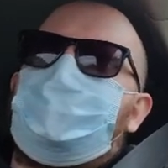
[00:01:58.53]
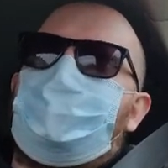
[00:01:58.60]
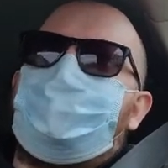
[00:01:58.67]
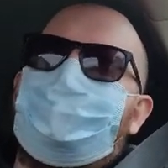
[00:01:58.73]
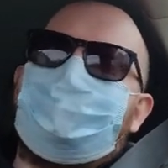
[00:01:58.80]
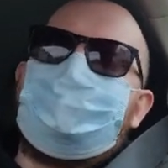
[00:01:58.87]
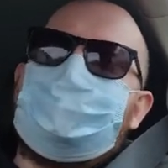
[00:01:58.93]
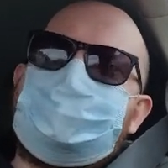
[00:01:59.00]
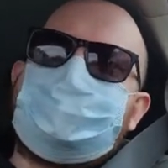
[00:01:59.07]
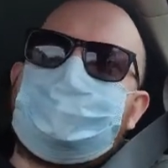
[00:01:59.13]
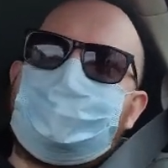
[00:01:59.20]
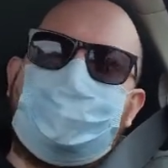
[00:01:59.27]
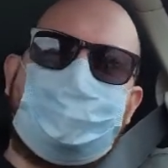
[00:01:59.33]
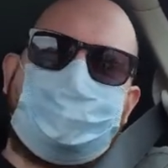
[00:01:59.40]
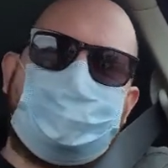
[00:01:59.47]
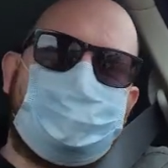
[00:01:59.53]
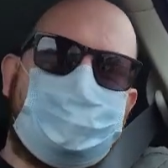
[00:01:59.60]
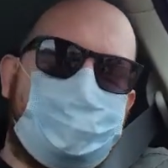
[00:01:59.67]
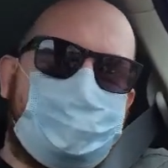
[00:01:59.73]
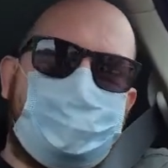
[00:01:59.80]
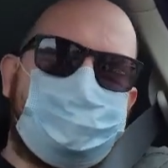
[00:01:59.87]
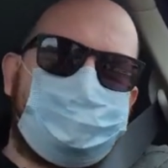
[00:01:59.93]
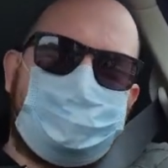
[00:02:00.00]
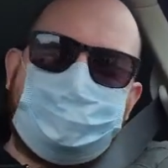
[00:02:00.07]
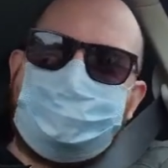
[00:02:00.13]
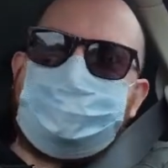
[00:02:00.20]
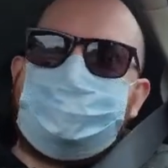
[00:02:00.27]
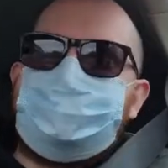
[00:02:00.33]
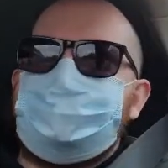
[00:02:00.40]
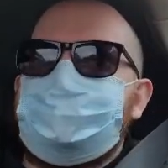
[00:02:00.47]
one of these click and collect
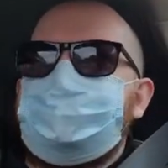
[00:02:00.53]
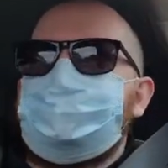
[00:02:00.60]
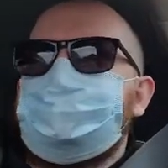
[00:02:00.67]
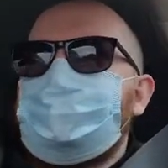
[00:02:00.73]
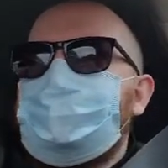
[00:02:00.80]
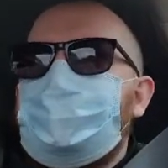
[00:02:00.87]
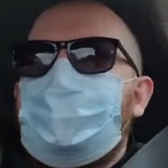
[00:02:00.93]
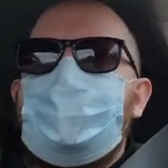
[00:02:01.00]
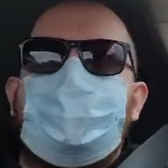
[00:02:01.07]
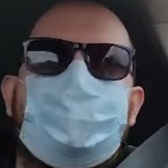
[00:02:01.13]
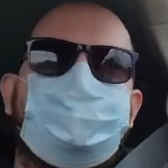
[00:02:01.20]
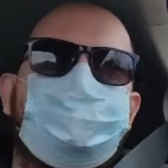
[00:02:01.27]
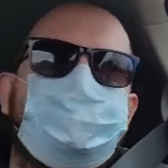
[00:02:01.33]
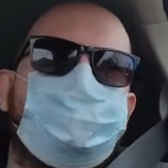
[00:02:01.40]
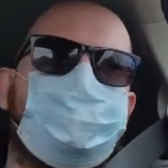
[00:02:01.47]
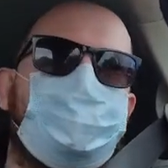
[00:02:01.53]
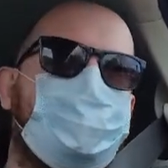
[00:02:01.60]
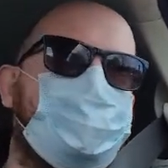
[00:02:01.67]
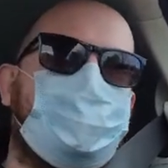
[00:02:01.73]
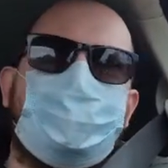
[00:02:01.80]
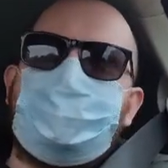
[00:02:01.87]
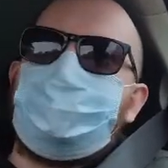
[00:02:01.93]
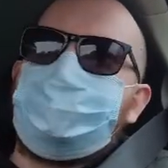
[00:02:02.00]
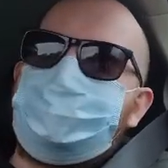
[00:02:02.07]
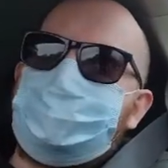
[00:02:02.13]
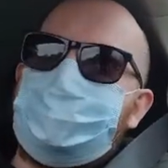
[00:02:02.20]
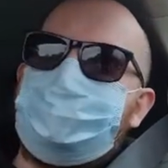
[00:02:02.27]
places for an Argos